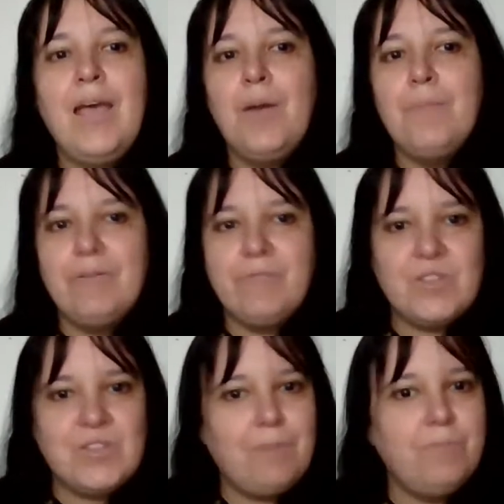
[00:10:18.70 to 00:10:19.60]
But for
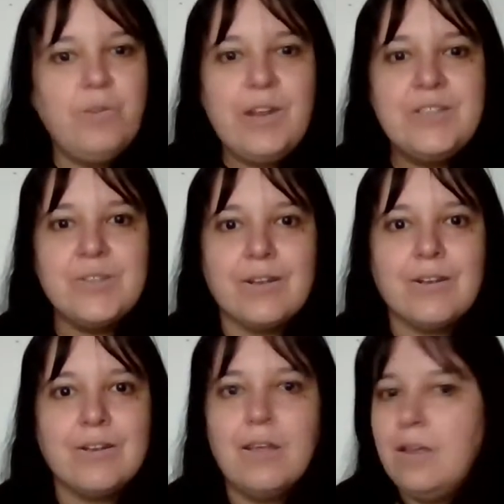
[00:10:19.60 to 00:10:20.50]
some
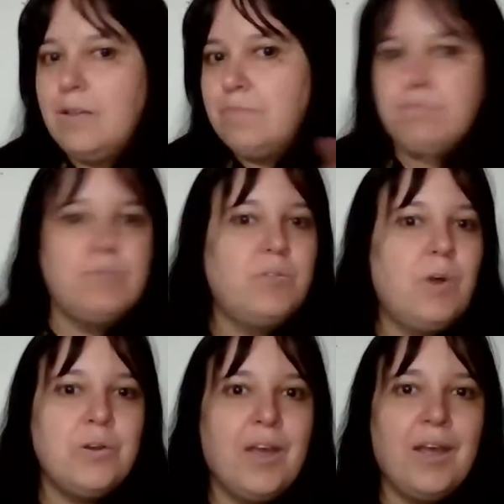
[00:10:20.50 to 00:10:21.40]
reason,
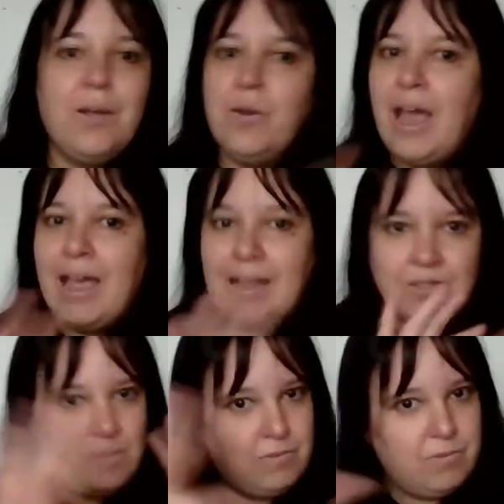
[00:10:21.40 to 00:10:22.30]
Morocco and